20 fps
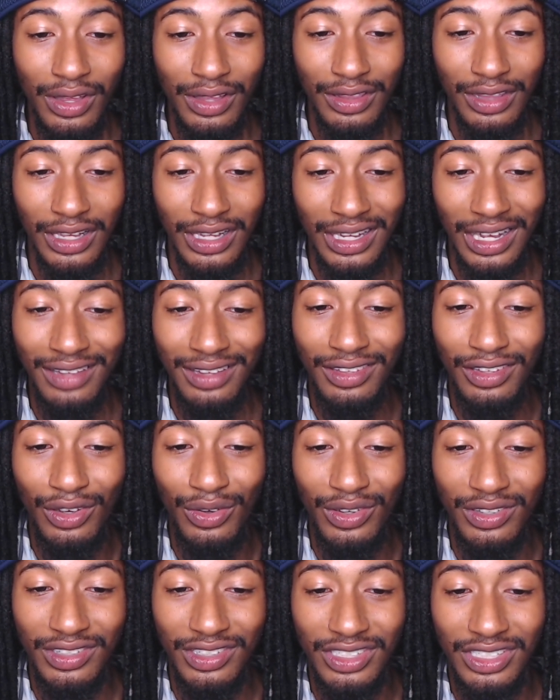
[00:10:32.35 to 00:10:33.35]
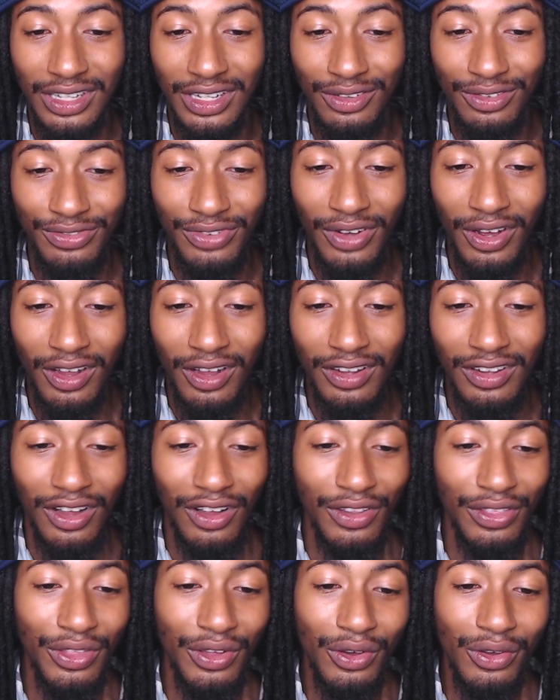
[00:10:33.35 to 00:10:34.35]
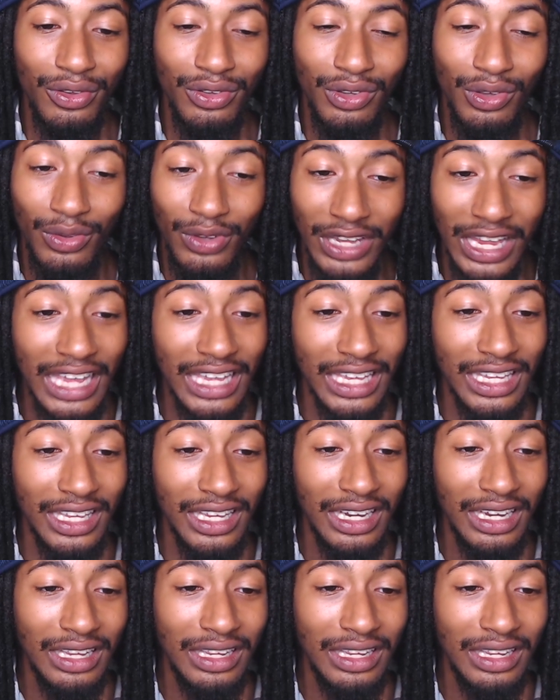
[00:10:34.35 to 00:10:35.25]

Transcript: the consequences shall fall on those who lack it.